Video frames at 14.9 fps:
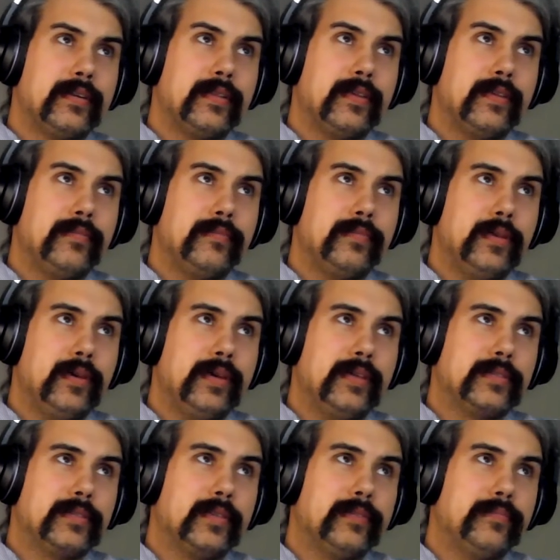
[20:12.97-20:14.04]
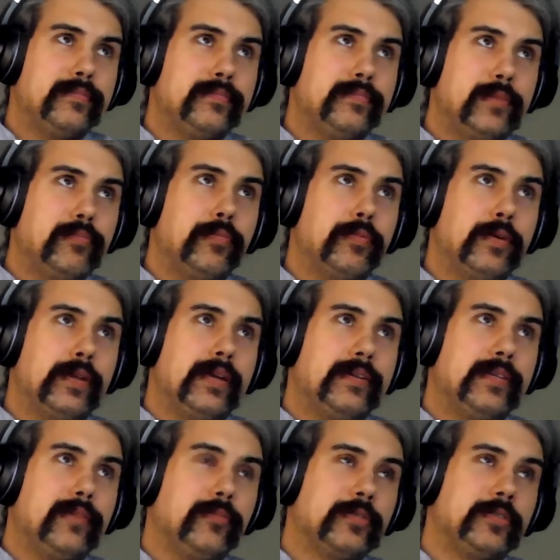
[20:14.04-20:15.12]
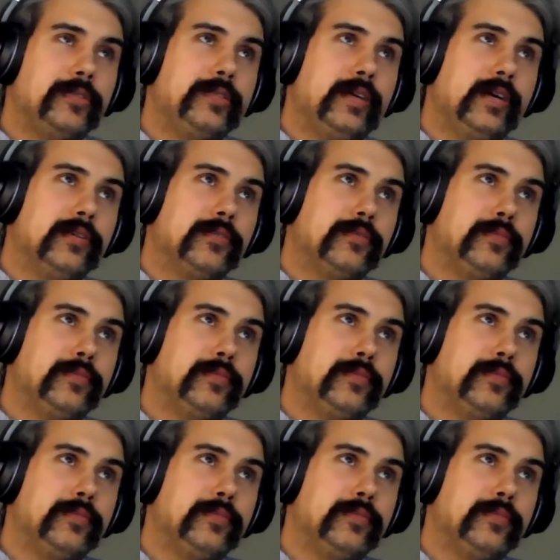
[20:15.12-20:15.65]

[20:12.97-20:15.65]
that I guess that people putting out tables and chairs